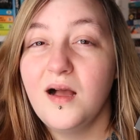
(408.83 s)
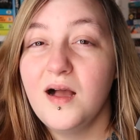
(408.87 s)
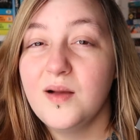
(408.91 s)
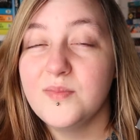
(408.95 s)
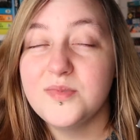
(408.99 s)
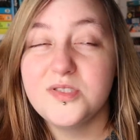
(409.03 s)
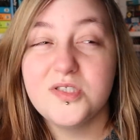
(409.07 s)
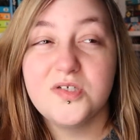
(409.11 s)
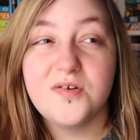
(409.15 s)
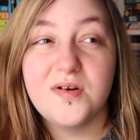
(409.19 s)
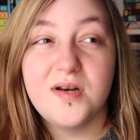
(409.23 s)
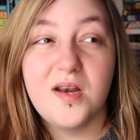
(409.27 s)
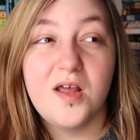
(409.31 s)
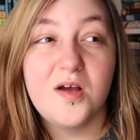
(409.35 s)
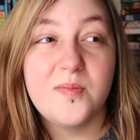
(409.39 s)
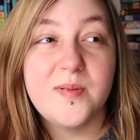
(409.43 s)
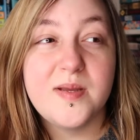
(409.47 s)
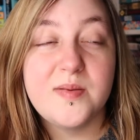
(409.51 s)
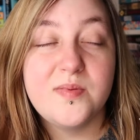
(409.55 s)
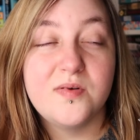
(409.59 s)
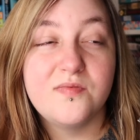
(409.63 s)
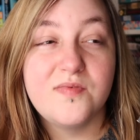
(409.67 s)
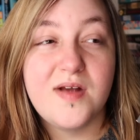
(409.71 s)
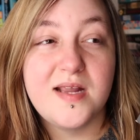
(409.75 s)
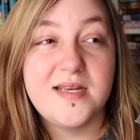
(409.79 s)
I'm sure a lot of
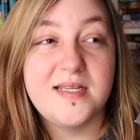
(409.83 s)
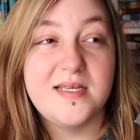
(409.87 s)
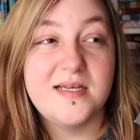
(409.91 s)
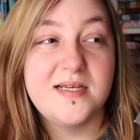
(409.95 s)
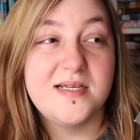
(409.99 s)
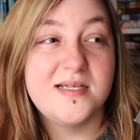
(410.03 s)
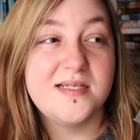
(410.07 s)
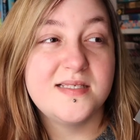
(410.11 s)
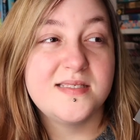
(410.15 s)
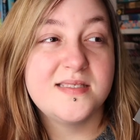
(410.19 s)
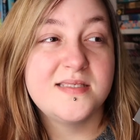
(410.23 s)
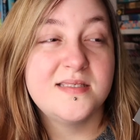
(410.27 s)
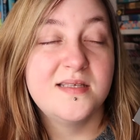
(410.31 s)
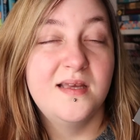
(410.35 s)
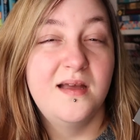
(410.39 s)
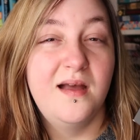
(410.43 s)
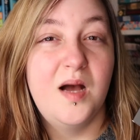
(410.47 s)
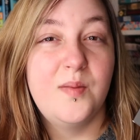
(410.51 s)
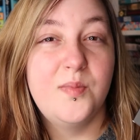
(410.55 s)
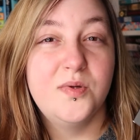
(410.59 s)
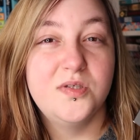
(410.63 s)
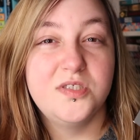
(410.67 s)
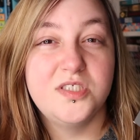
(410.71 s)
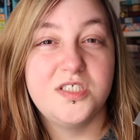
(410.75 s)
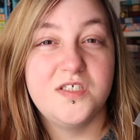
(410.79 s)
people read it as
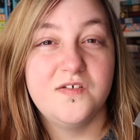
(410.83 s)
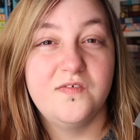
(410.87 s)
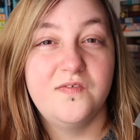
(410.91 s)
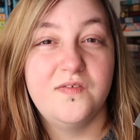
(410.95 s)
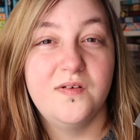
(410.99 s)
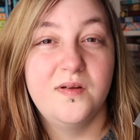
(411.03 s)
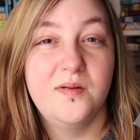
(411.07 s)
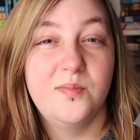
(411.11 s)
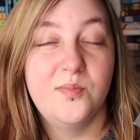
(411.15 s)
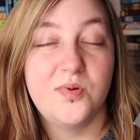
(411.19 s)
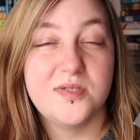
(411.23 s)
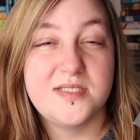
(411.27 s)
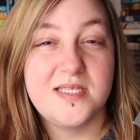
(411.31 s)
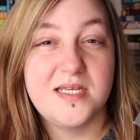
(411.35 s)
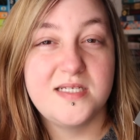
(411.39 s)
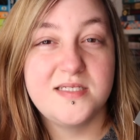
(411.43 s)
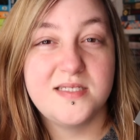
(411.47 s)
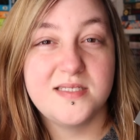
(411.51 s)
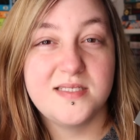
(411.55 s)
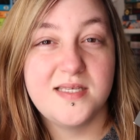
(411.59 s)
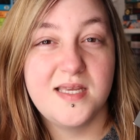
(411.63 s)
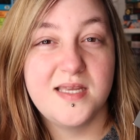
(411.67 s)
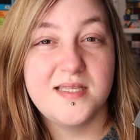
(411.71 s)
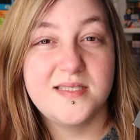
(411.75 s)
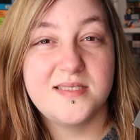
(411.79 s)
a bunch of
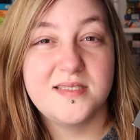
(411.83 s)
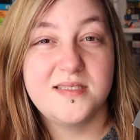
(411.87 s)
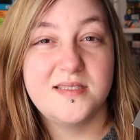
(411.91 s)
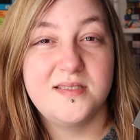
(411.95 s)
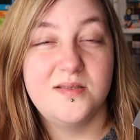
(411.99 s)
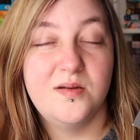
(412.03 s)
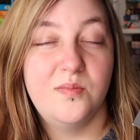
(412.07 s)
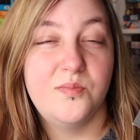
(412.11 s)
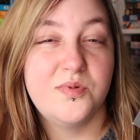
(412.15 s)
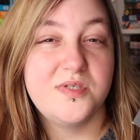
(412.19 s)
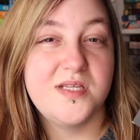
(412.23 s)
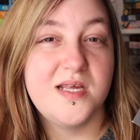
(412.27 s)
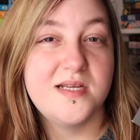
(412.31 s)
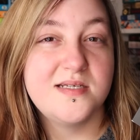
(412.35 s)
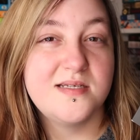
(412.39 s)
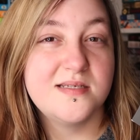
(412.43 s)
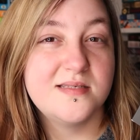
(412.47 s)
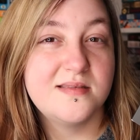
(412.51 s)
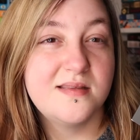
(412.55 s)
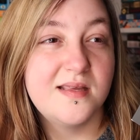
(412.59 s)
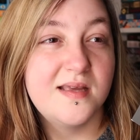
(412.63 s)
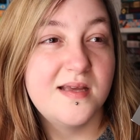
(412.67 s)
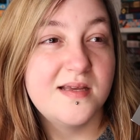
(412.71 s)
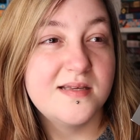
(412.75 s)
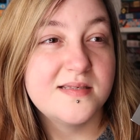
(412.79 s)
pretentious kids doing
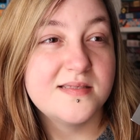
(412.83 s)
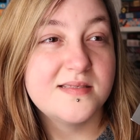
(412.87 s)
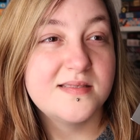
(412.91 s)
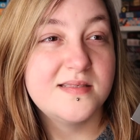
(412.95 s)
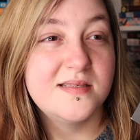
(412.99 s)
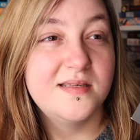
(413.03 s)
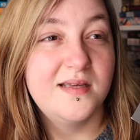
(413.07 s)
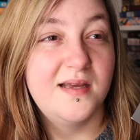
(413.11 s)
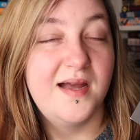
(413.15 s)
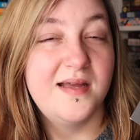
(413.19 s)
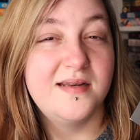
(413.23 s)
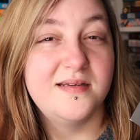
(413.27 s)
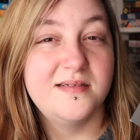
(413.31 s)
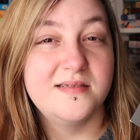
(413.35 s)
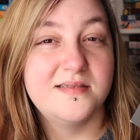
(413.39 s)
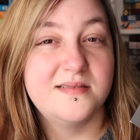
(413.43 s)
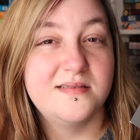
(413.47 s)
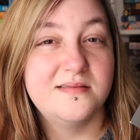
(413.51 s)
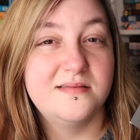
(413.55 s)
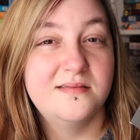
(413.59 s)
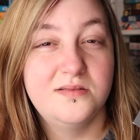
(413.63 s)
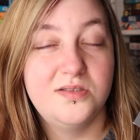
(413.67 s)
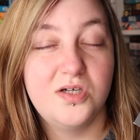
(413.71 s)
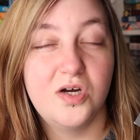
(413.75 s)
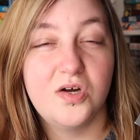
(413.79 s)
pretentious things
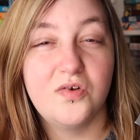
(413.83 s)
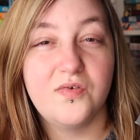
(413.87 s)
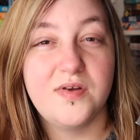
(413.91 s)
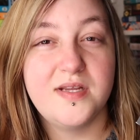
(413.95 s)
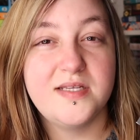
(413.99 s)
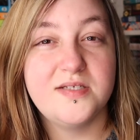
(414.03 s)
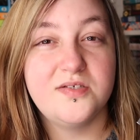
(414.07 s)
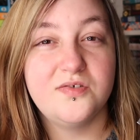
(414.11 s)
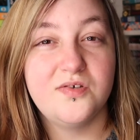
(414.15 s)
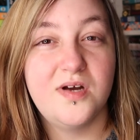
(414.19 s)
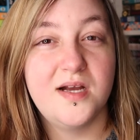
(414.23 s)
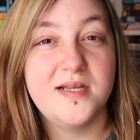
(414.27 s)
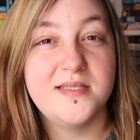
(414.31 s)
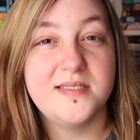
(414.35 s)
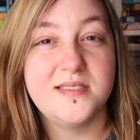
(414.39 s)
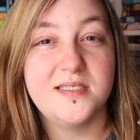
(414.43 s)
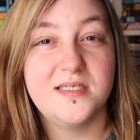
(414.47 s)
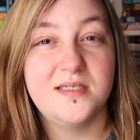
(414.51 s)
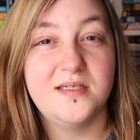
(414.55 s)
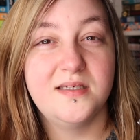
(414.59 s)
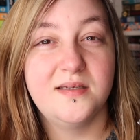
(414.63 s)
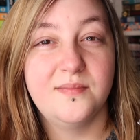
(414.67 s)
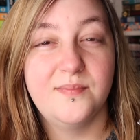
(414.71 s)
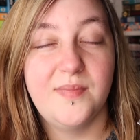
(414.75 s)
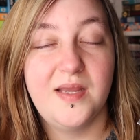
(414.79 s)
and John Green trying
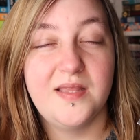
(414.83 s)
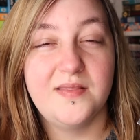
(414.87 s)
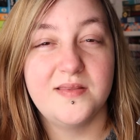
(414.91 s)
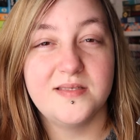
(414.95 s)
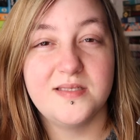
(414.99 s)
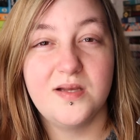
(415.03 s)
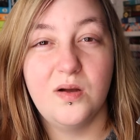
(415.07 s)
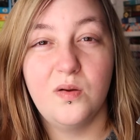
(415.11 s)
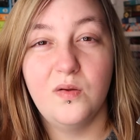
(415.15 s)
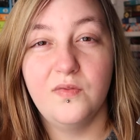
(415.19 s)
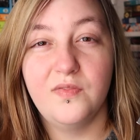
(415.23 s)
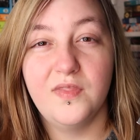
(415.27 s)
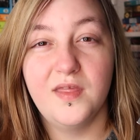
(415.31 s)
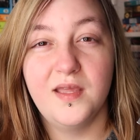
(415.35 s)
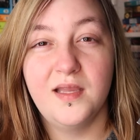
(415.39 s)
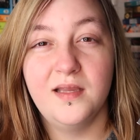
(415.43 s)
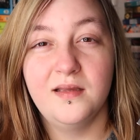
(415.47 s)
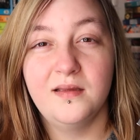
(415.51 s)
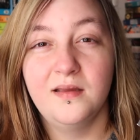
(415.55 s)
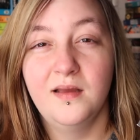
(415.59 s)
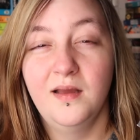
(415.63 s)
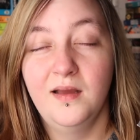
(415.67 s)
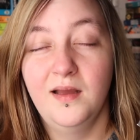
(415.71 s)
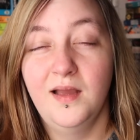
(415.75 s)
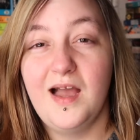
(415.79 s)
to make this whole
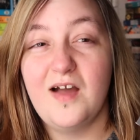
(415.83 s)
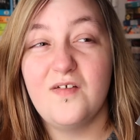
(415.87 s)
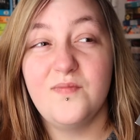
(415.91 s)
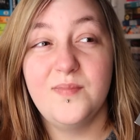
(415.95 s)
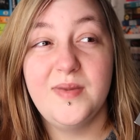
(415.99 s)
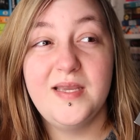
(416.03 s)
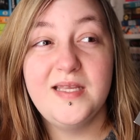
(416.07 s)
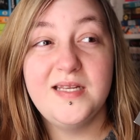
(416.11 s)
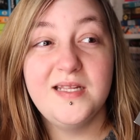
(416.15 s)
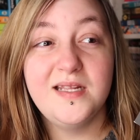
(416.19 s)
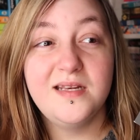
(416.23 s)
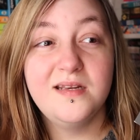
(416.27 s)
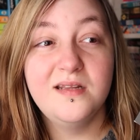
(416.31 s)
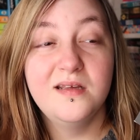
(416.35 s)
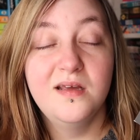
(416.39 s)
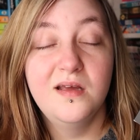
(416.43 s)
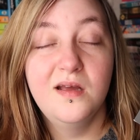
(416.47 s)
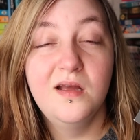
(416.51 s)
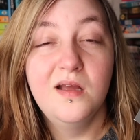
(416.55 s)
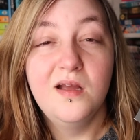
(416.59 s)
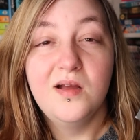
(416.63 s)
thing have meaning.